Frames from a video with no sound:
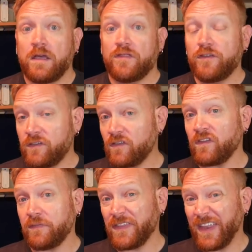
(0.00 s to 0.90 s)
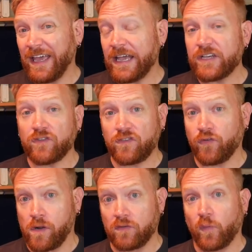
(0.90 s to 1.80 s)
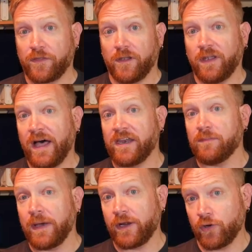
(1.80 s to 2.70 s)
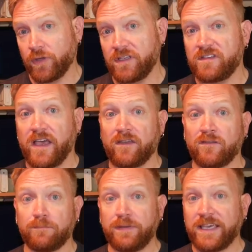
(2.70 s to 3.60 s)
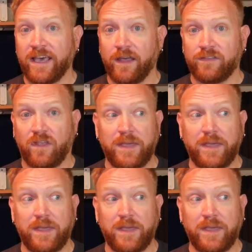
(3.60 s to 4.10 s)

This is something that I actually struggled with a lot in my early days because,